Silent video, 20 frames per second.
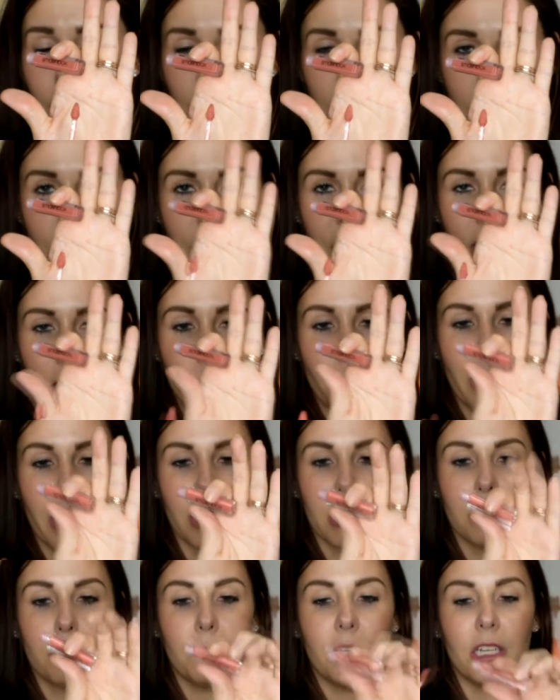
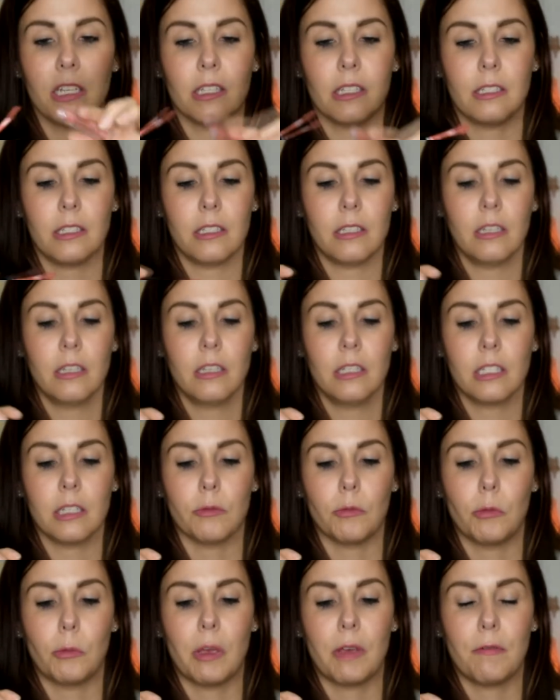Smashbox makes
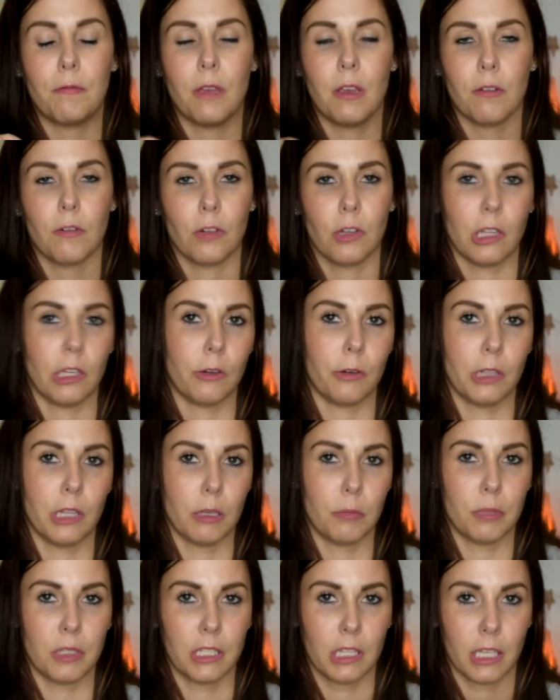some of my favorite liquid
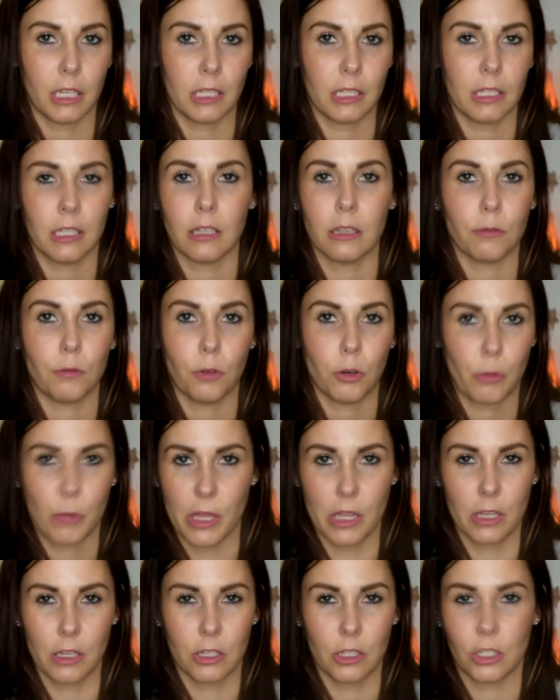lipsticks. Like, the
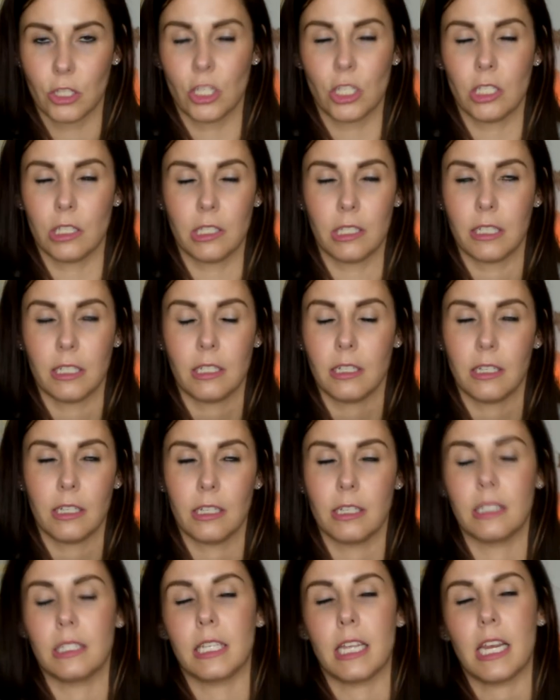formula is just
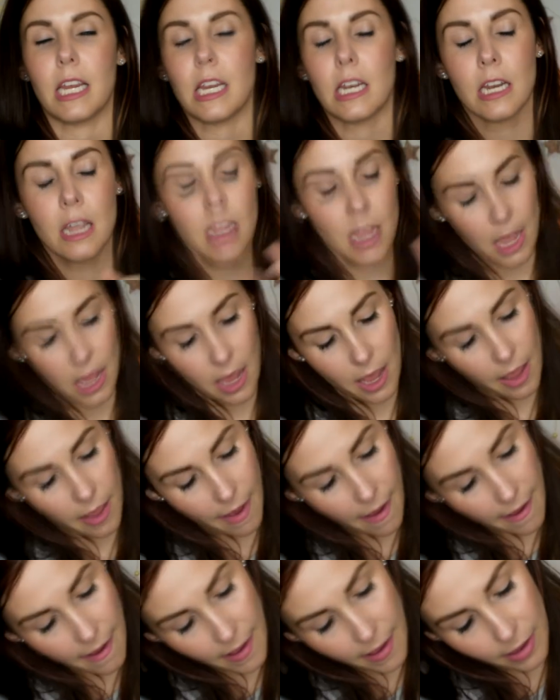insane.
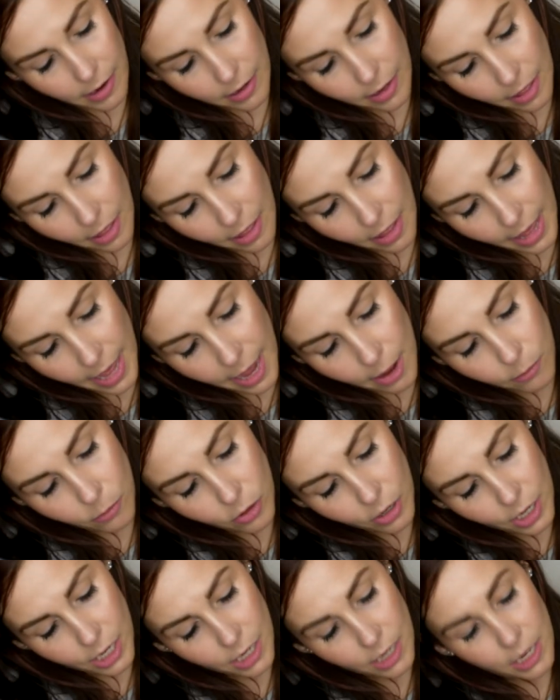And that
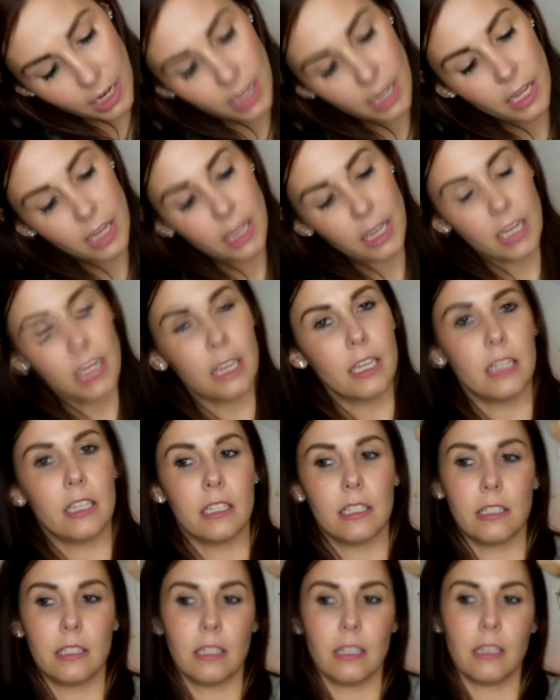one
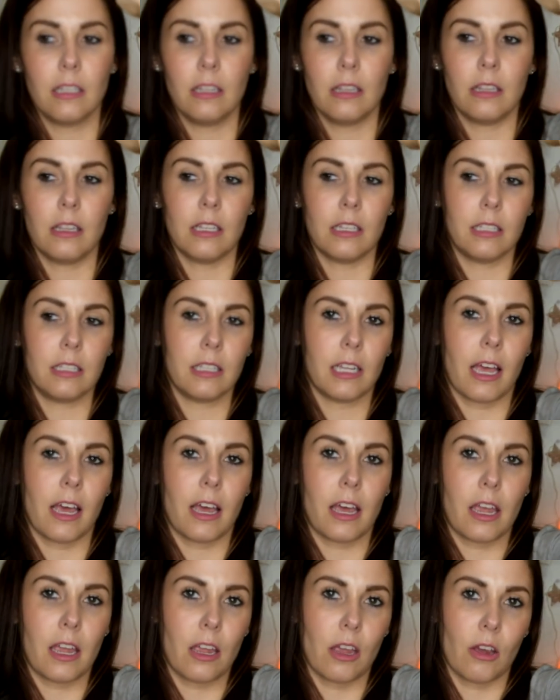is this
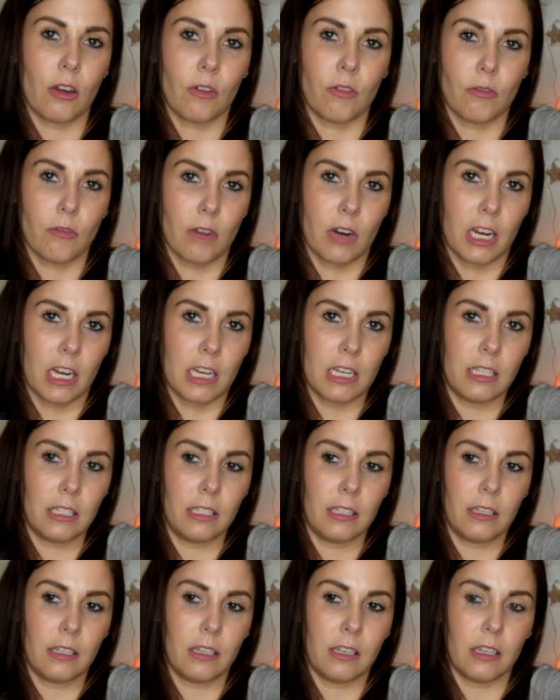guy
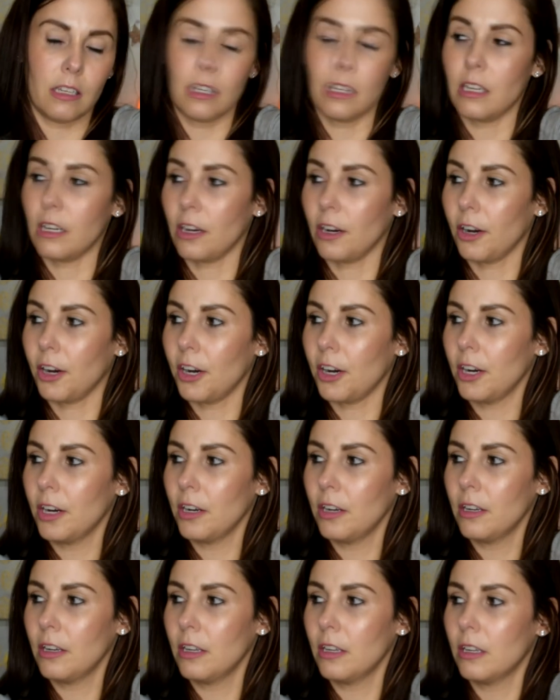right here.
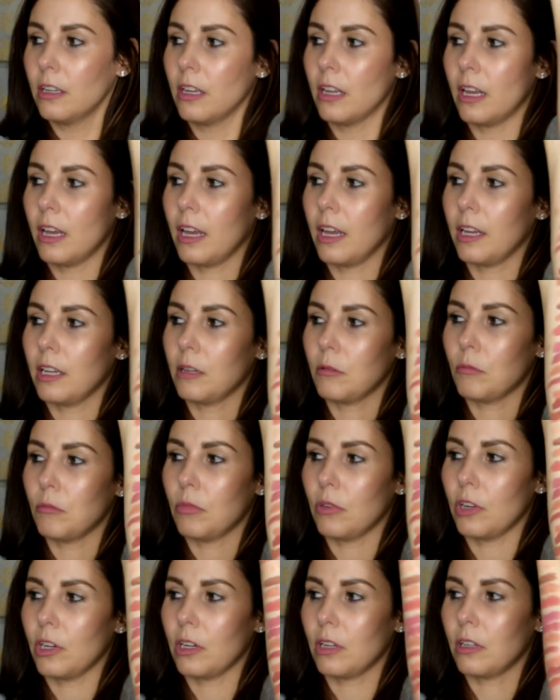I can
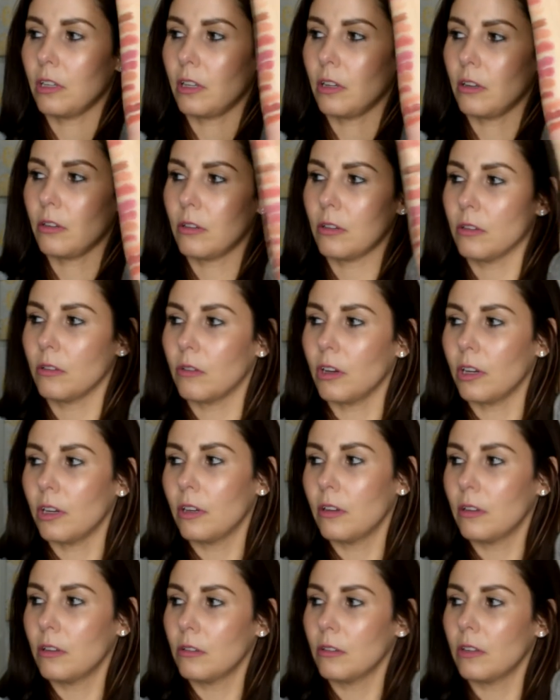bring you there. What?
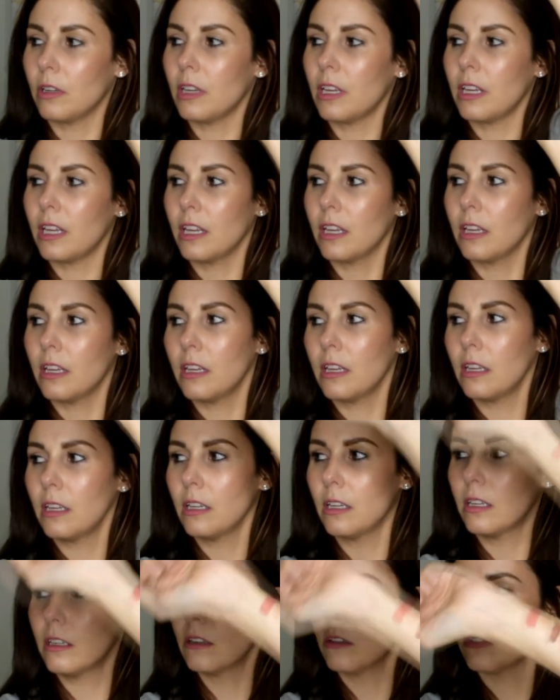Huh? Huh?
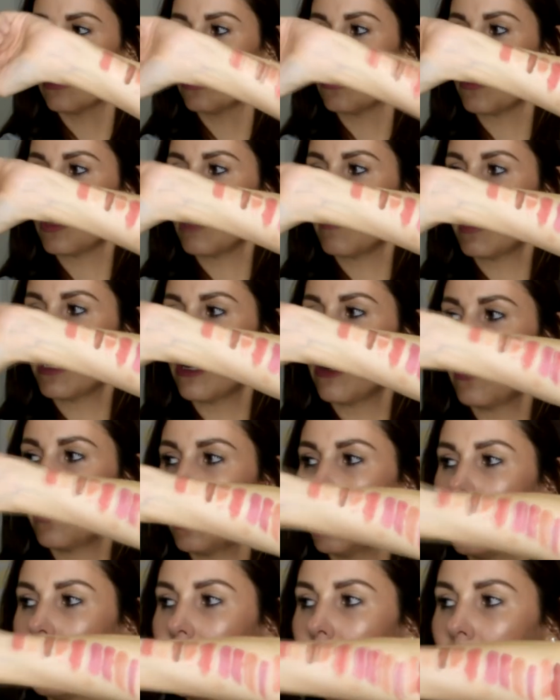Which way am I
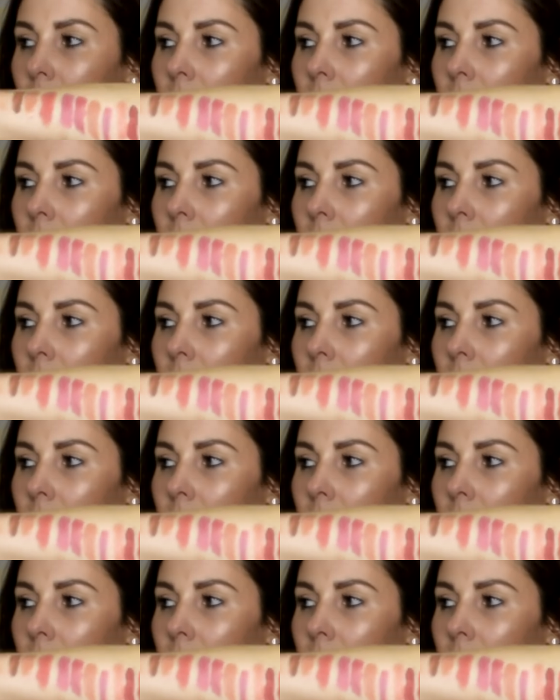going?